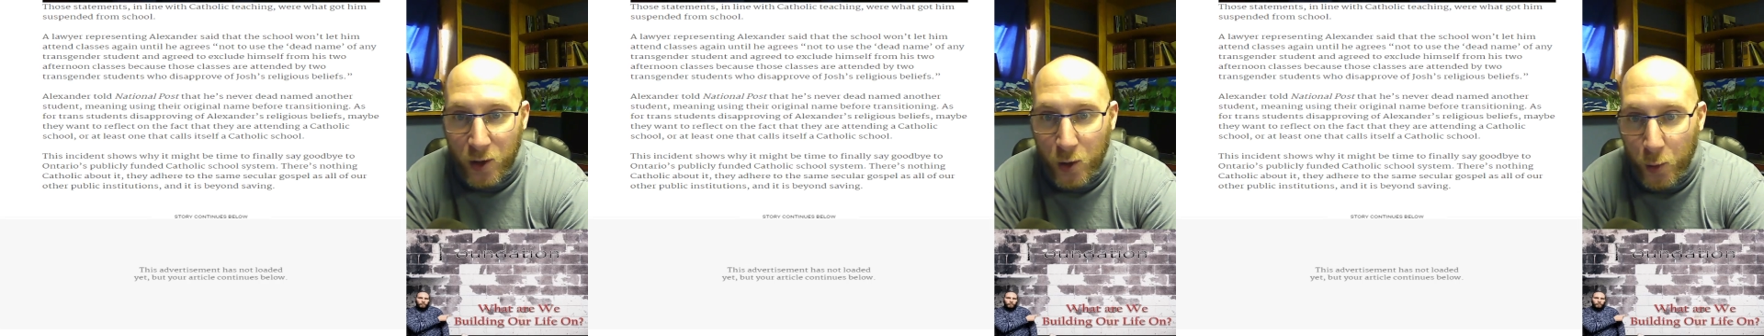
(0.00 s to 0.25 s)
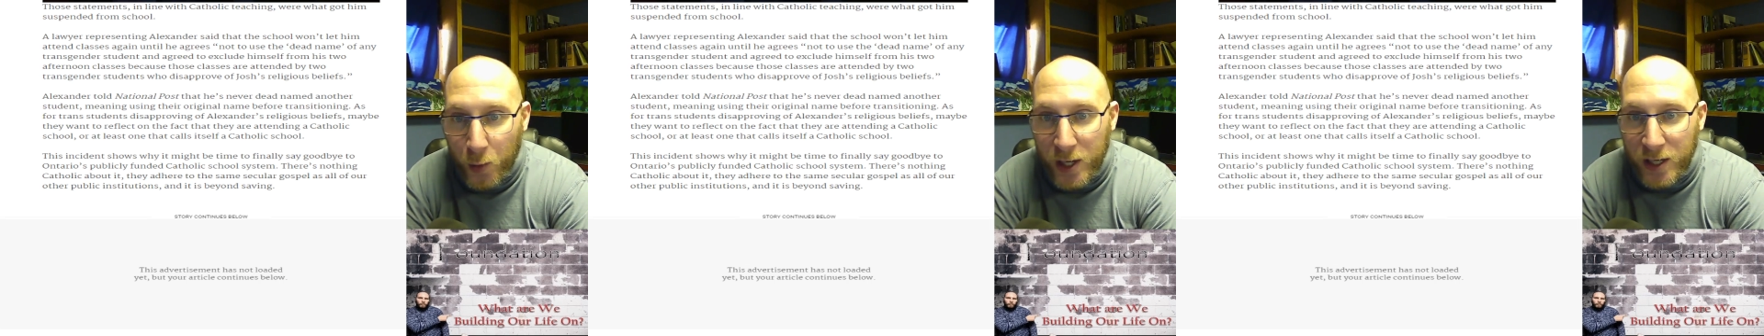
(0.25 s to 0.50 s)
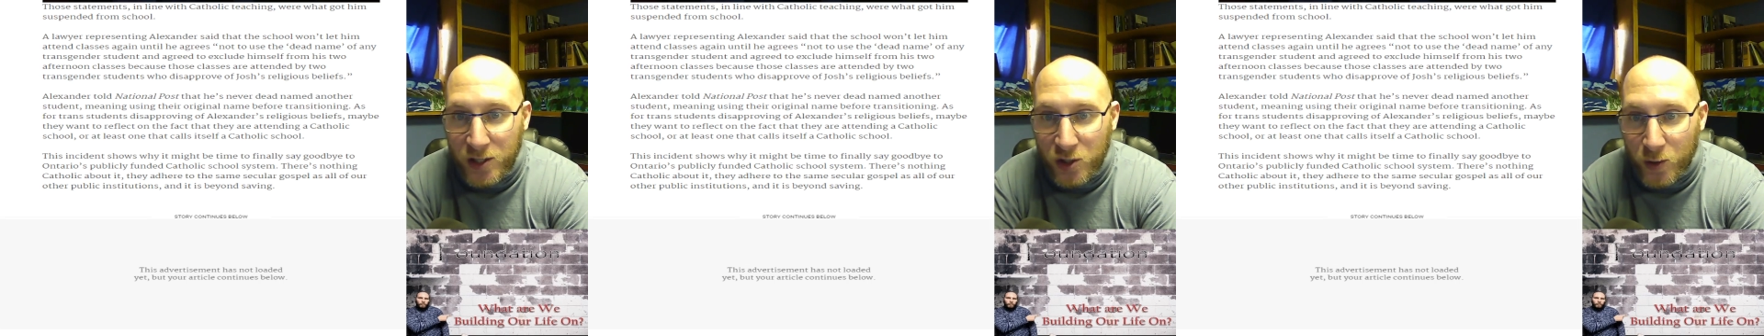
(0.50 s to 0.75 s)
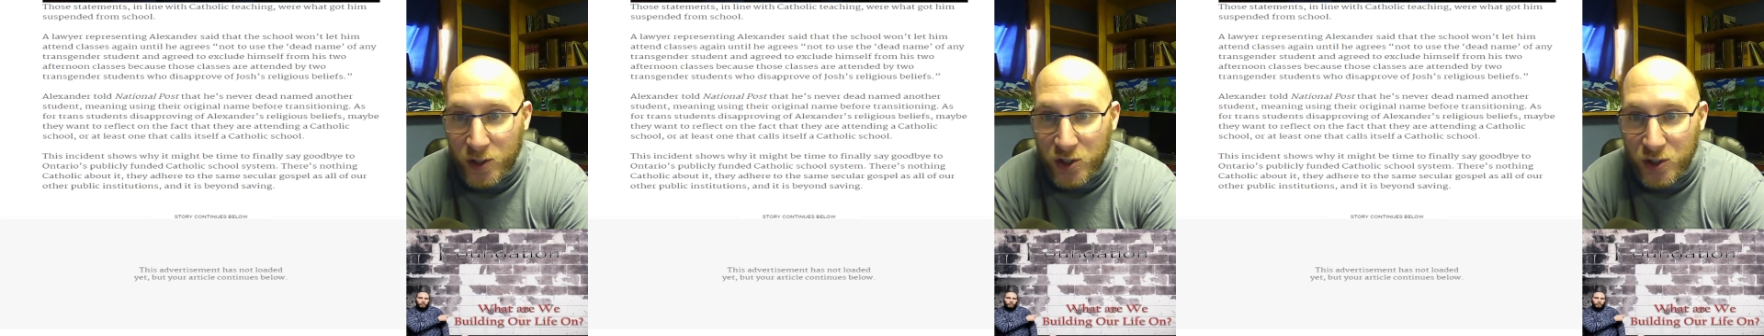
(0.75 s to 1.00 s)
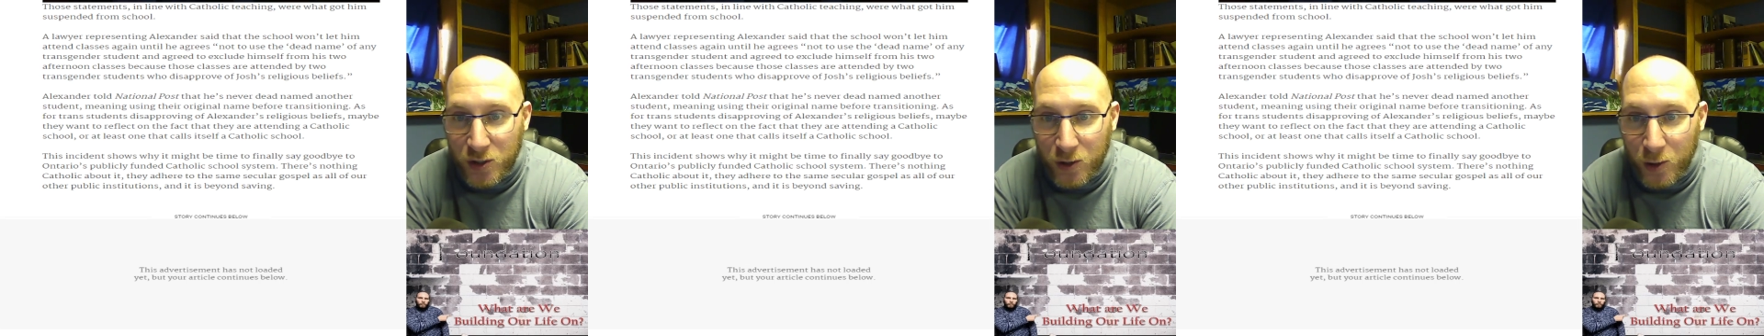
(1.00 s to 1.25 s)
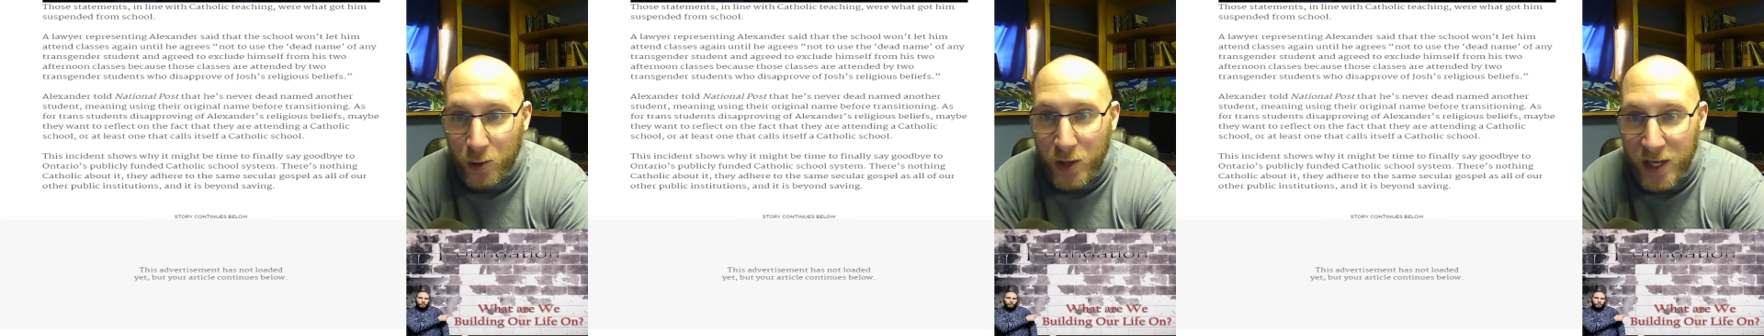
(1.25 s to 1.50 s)
agreed to
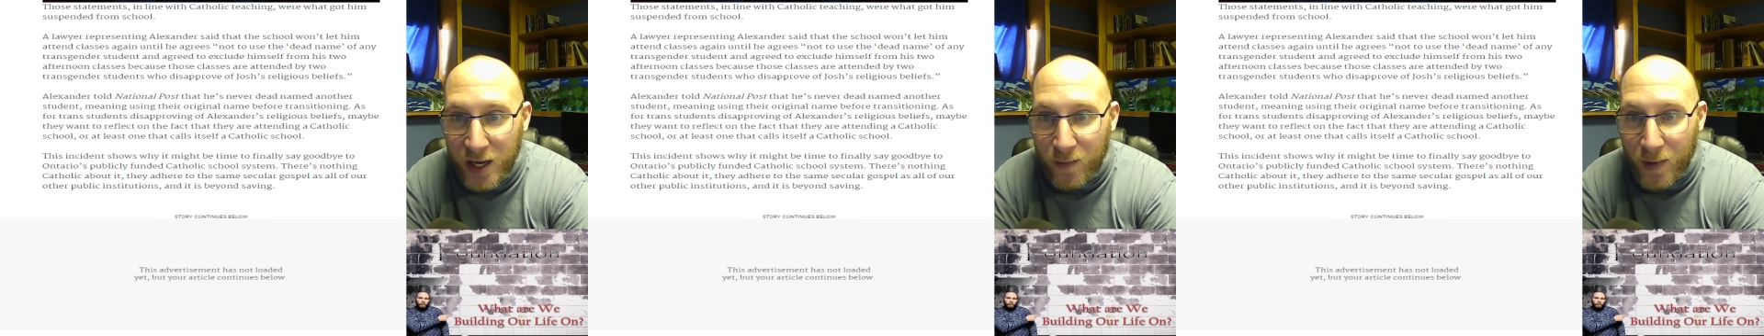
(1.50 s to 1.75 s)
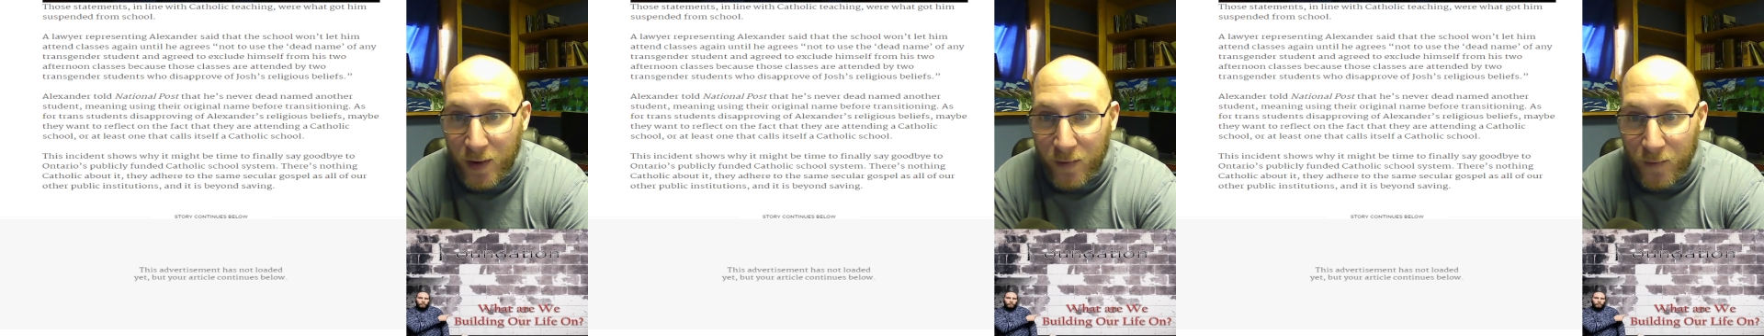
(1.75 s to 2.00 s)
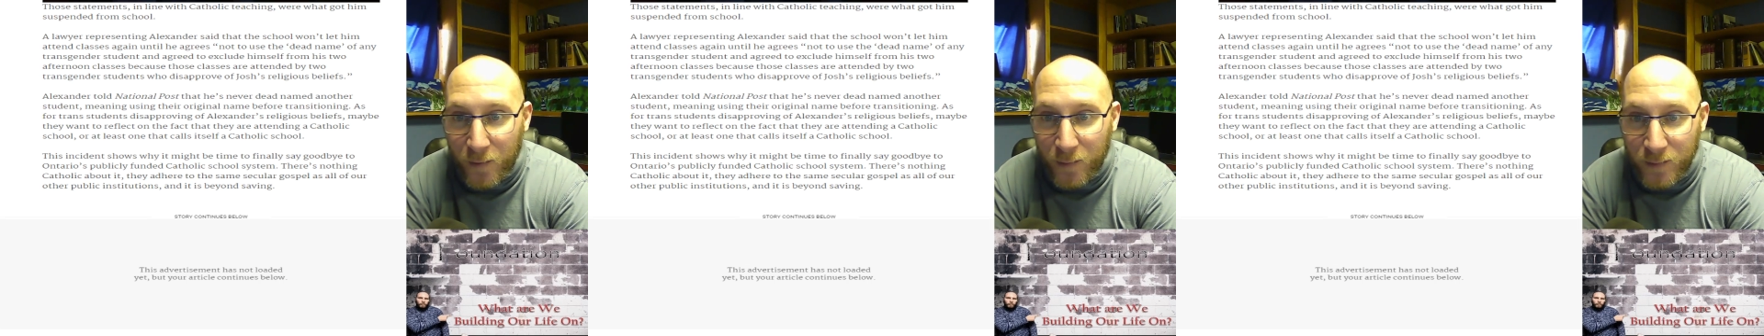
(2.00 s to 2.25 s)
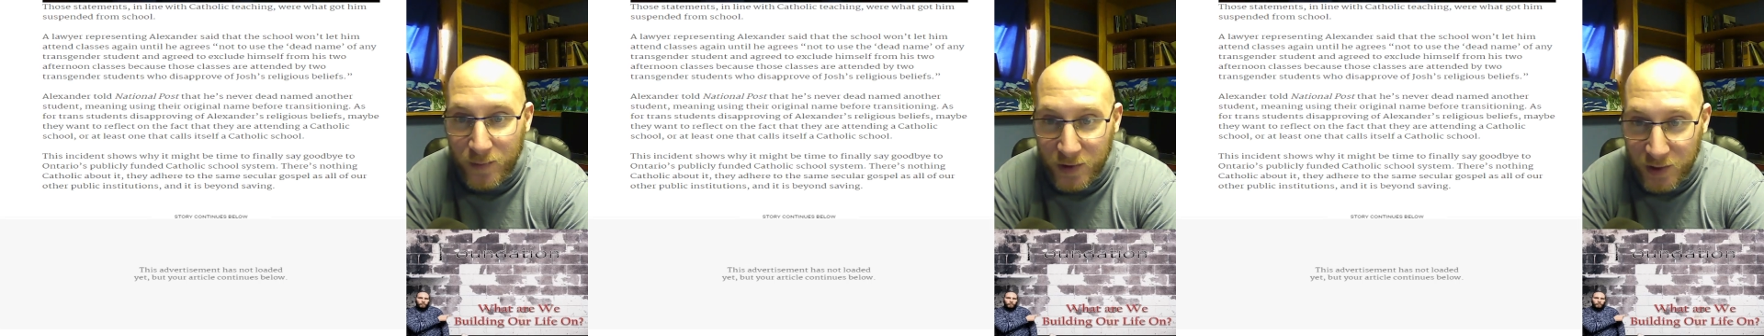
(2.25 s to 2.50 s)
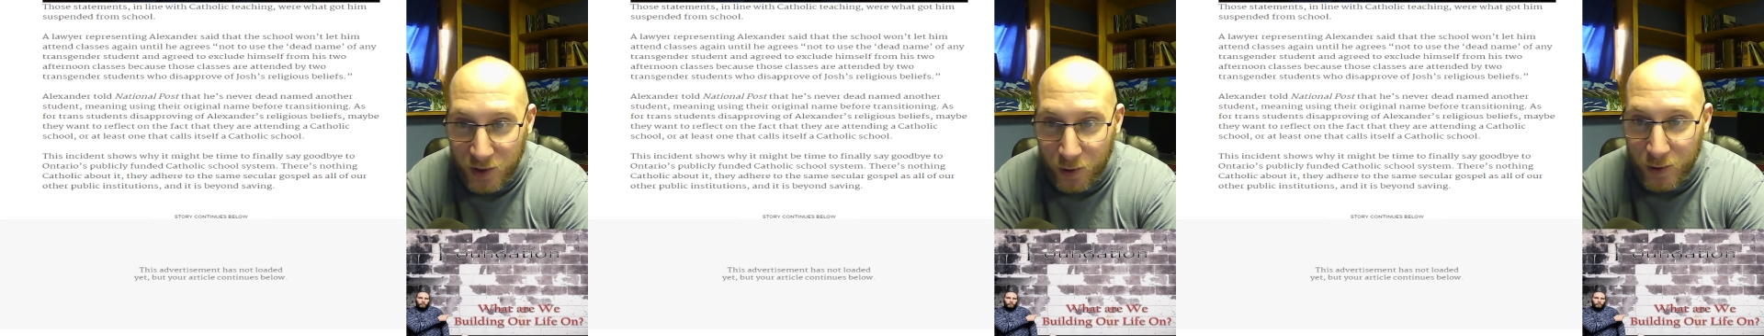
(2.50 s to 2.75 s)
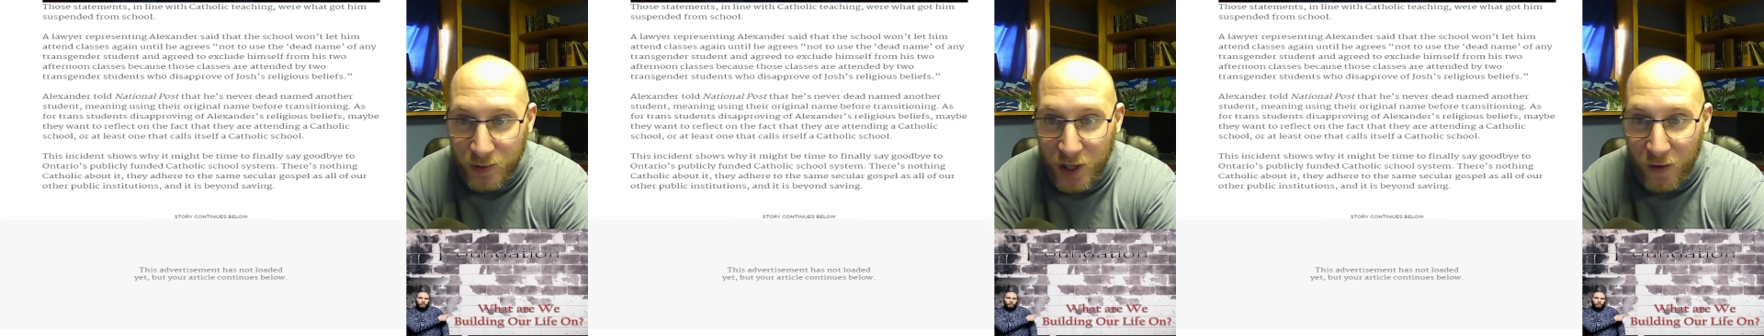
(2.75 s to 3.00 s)
exclude
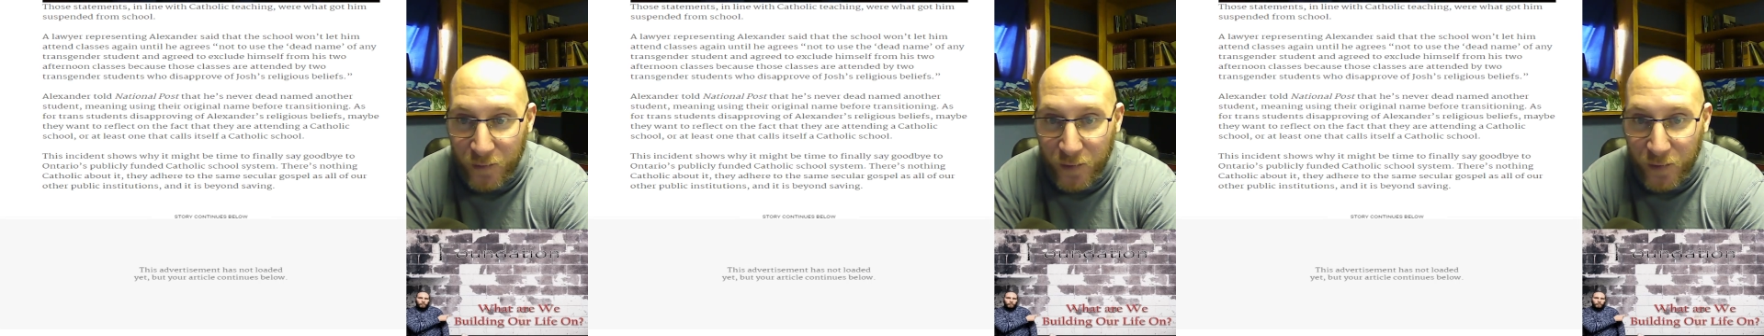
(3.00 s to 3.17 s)
himself